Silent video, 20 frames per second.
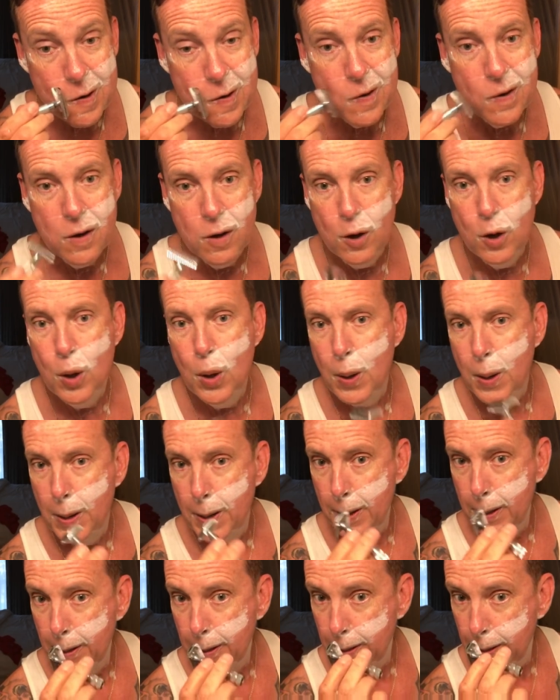
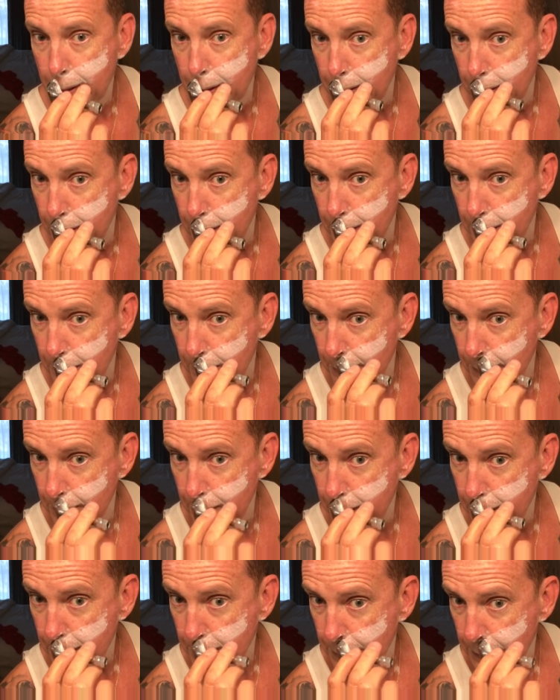
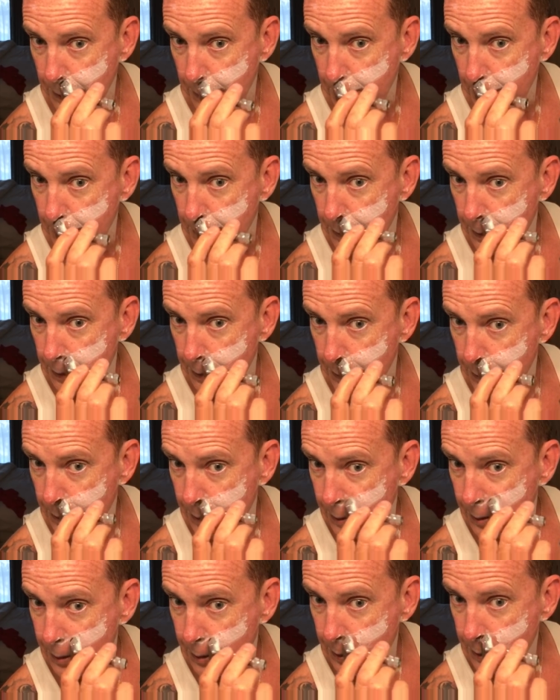
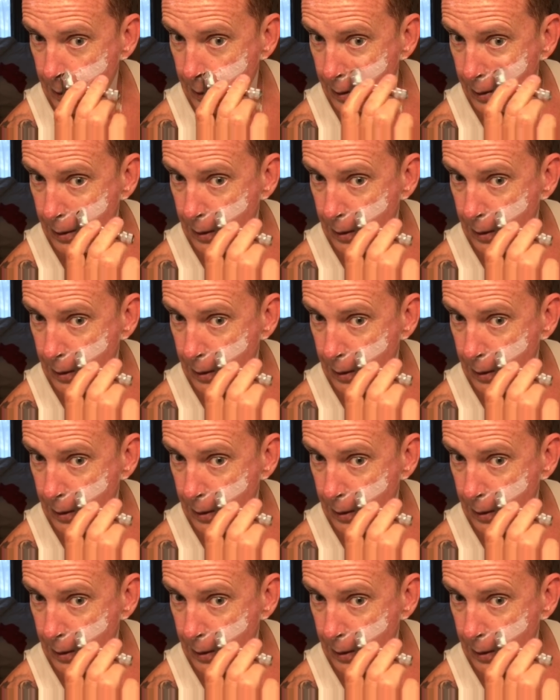(silence)